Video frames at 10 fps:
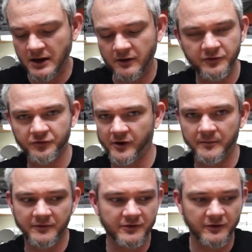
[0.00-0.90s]
You know,
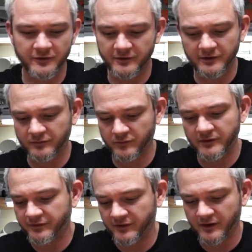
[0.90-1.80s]
ceramic fuses
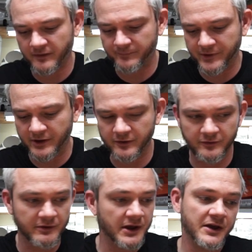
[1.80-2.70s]
with, um, you know,